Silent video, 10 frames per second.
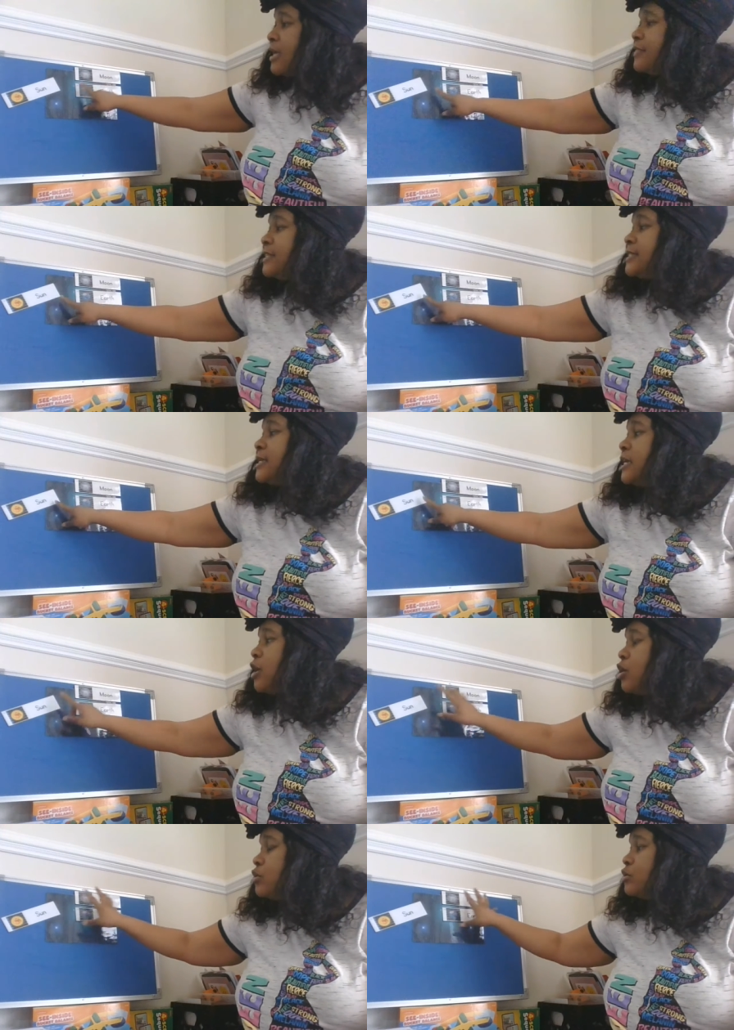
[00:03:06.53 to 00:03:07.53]
The sun
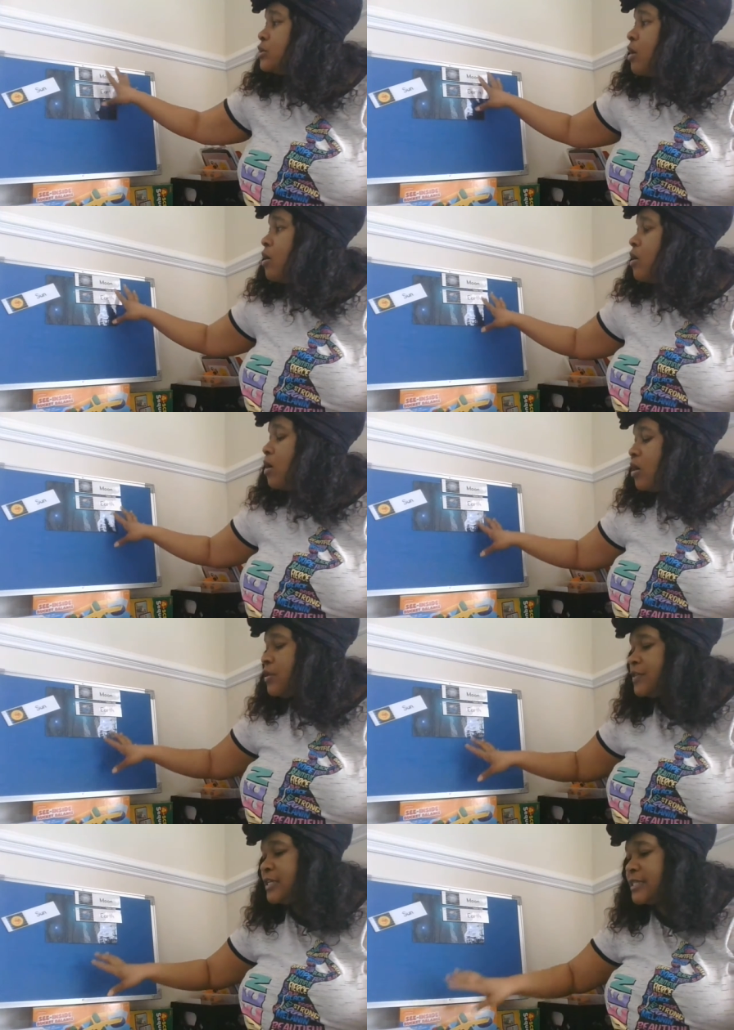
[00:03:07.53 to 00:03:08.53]
holds all
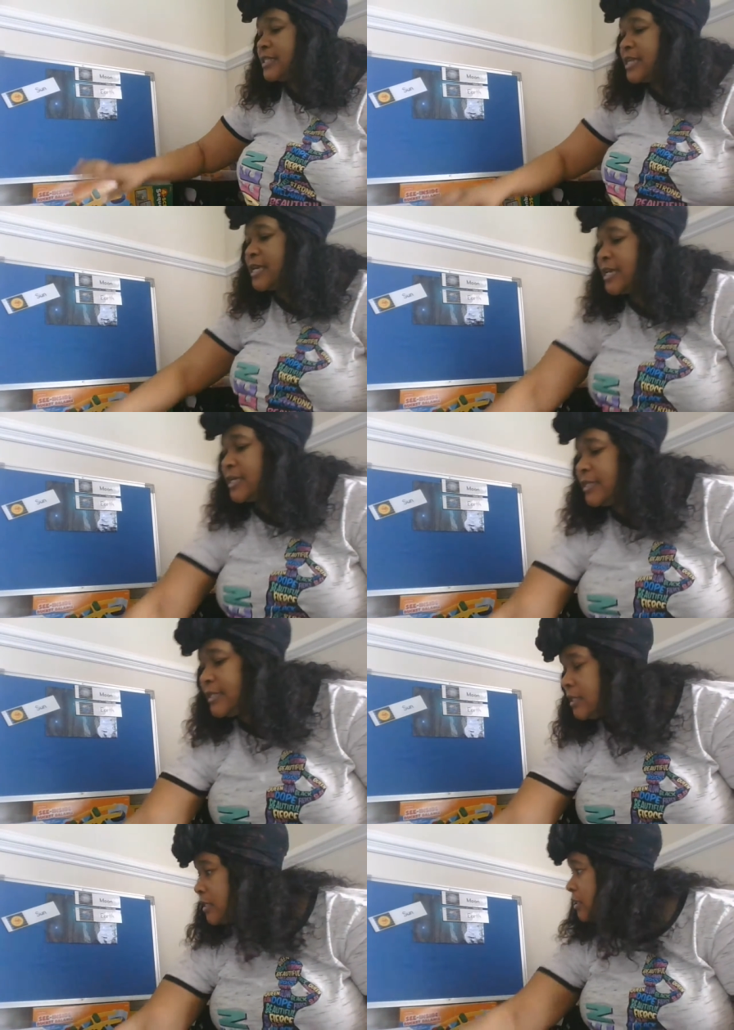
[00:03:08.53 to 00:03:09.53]
these things
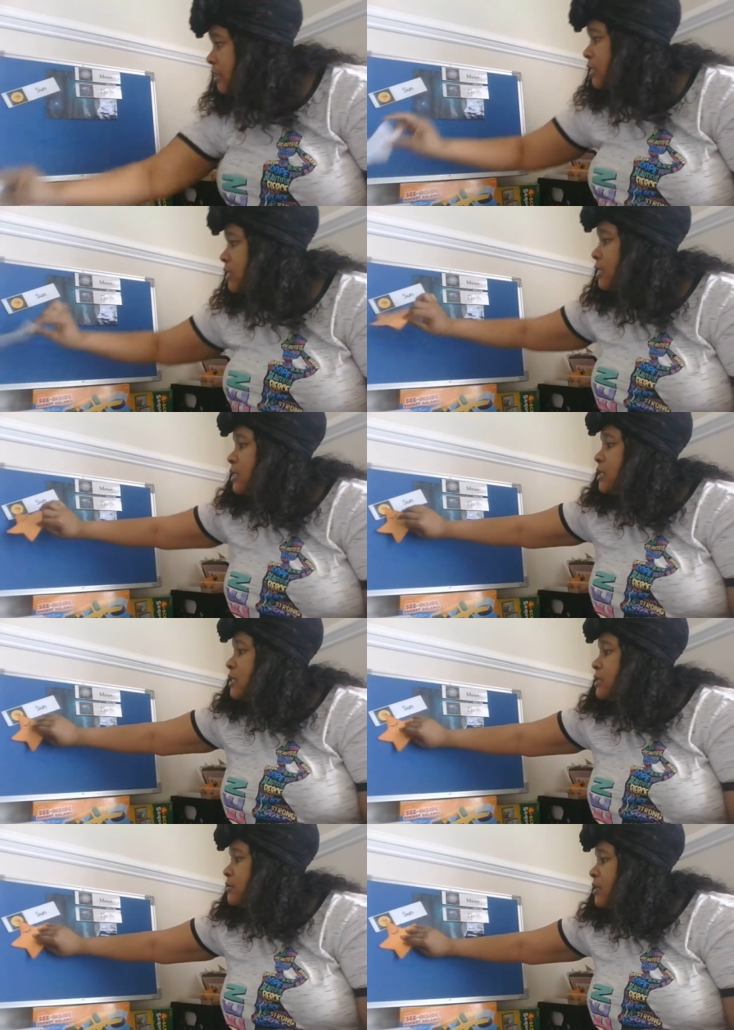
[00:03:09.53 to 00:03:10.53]

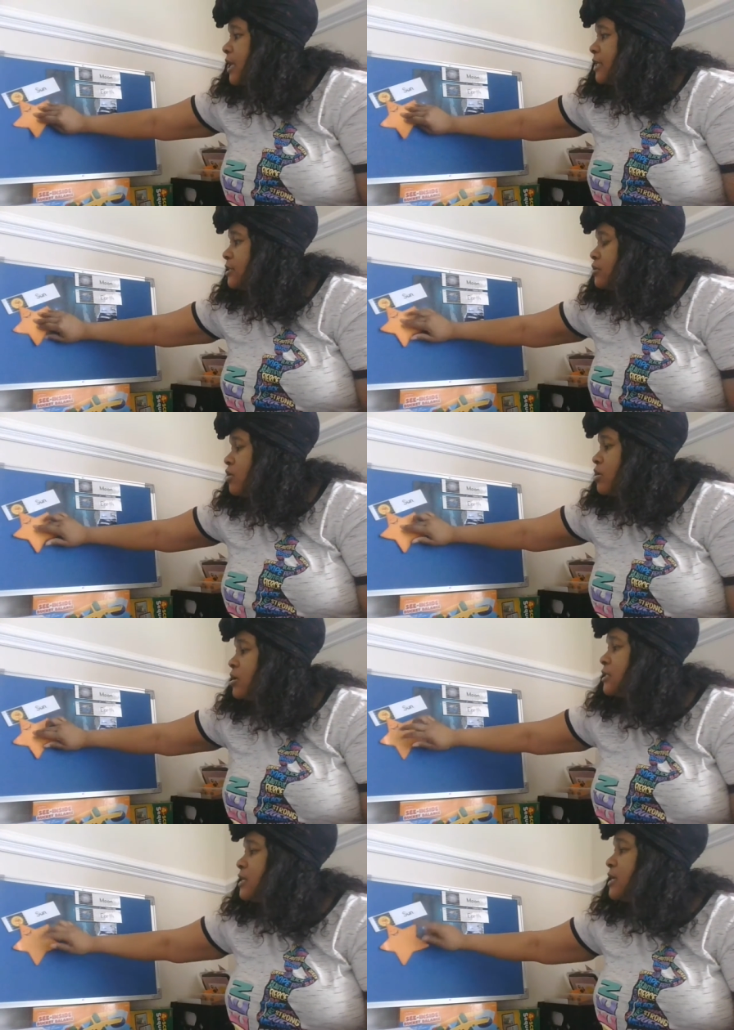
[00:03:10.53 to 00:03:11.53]
as
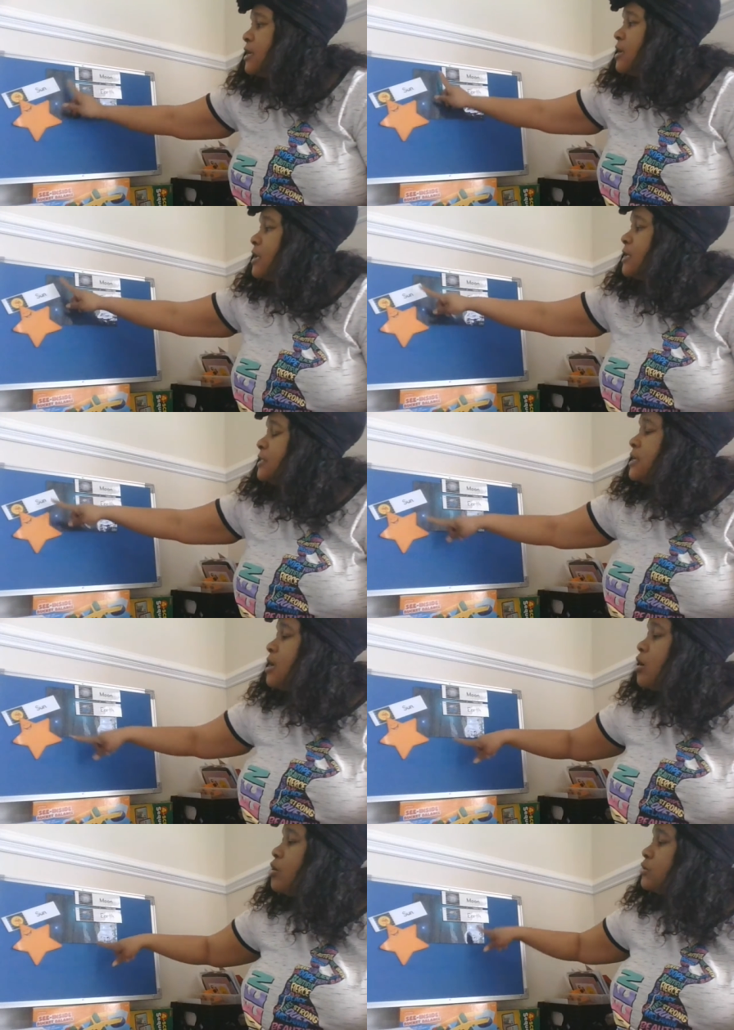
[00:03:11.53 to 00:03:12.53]
stars.
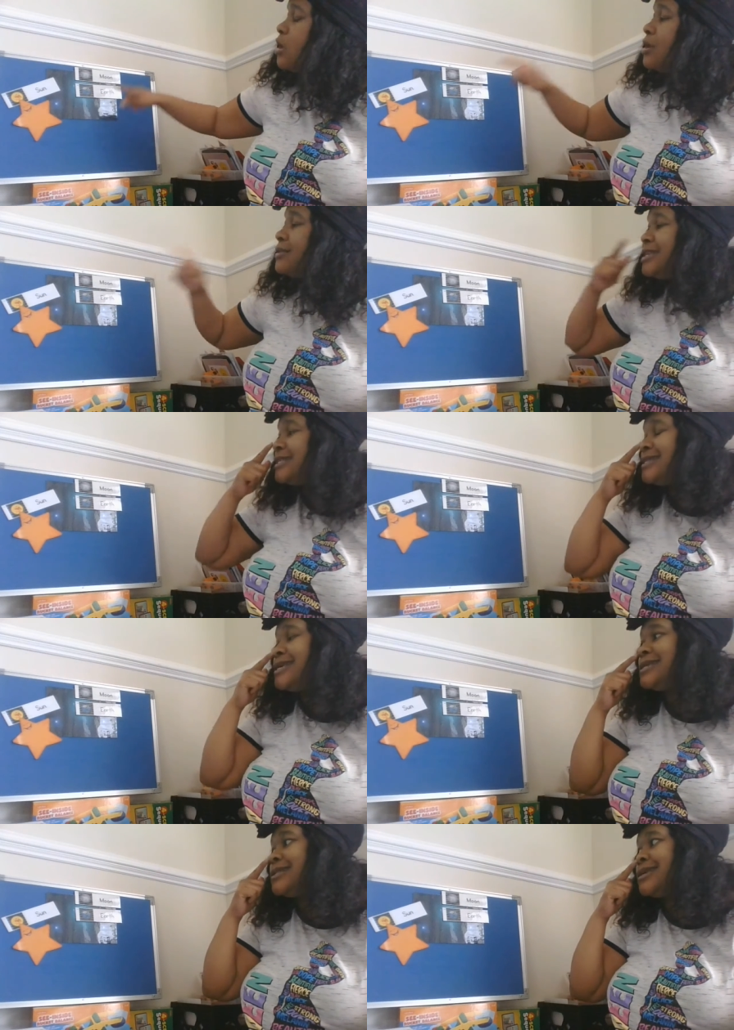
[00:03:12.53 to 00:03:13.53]
Holds all these
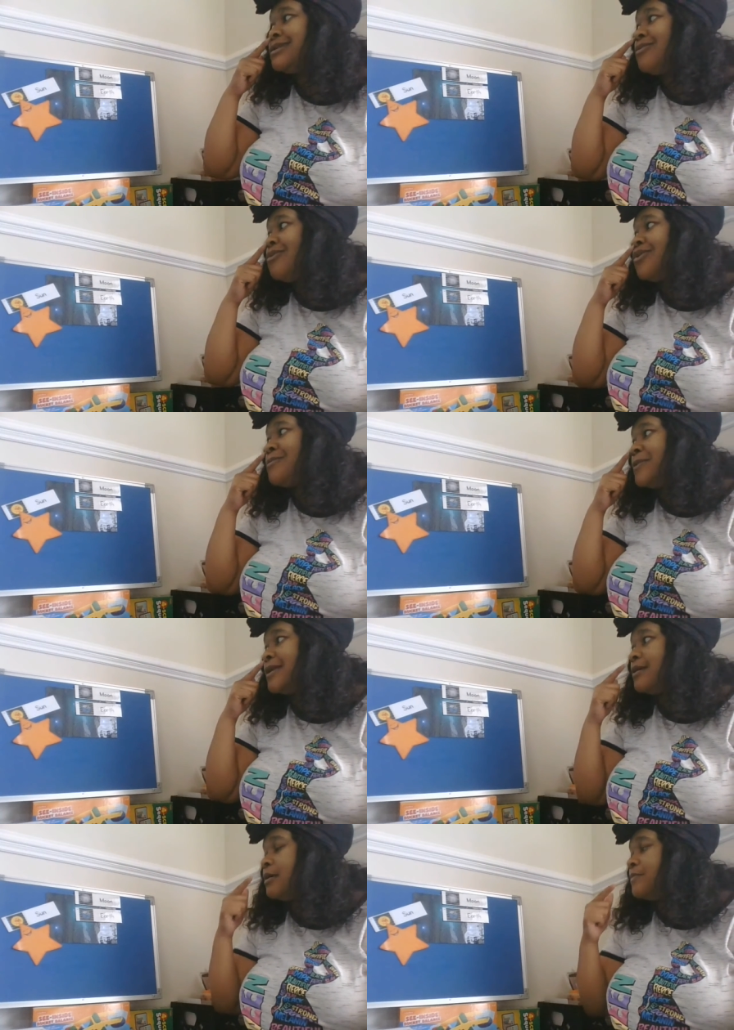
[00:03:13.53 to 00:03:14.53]
things in
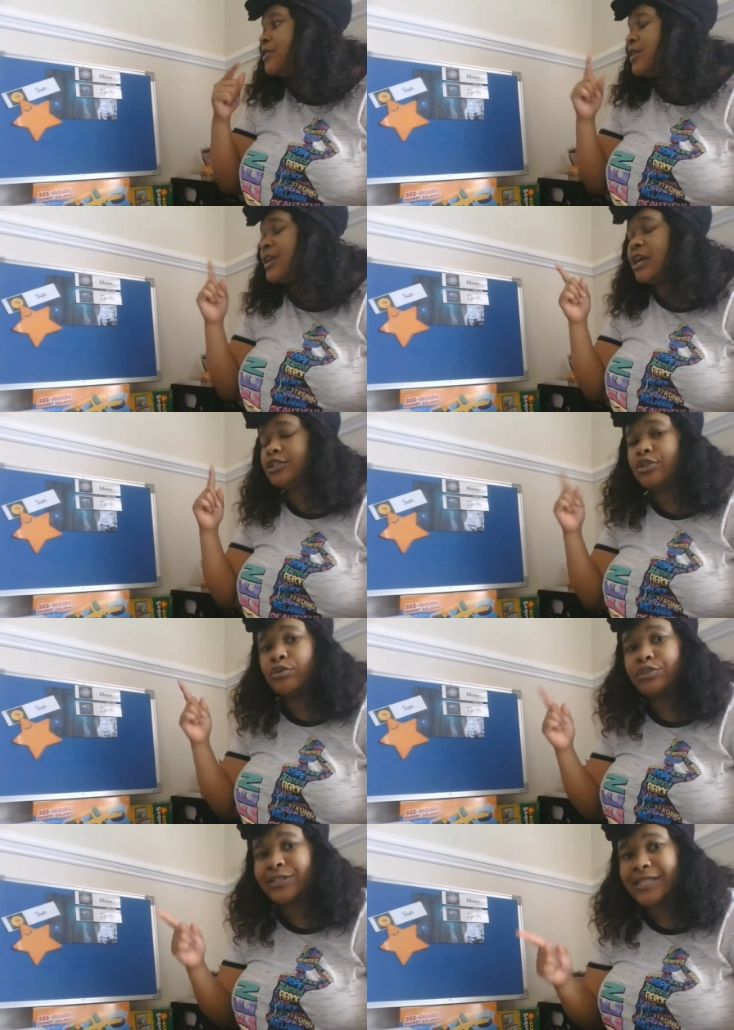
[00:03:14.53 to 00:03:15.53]
orbit up there in our
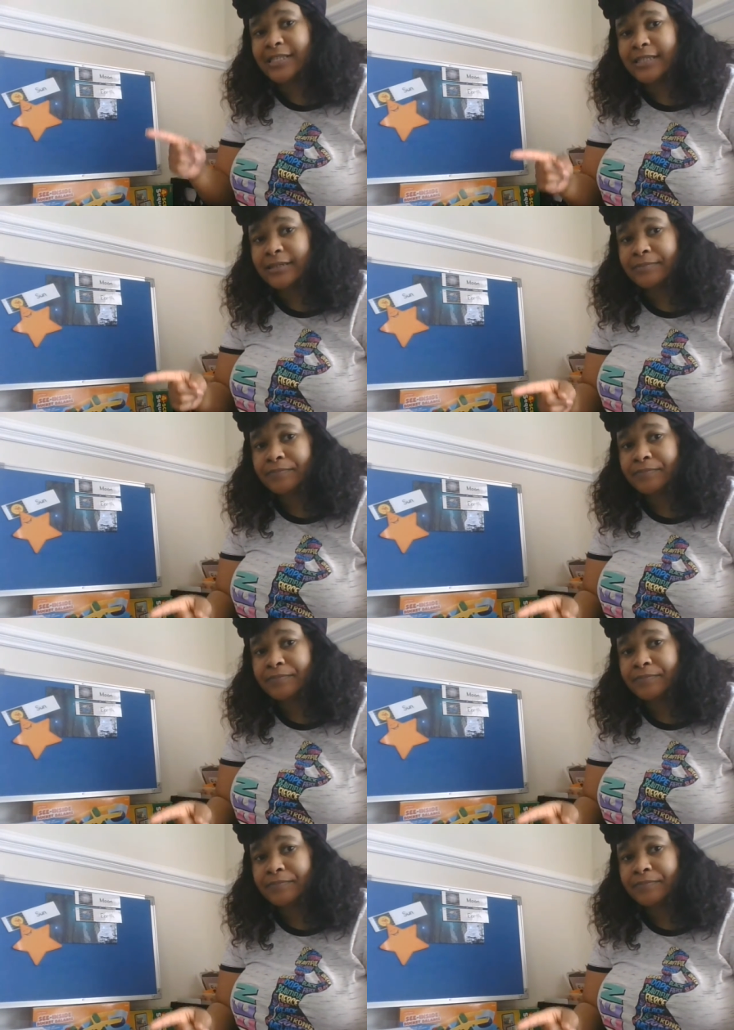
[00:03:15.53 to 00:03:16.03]
solar system.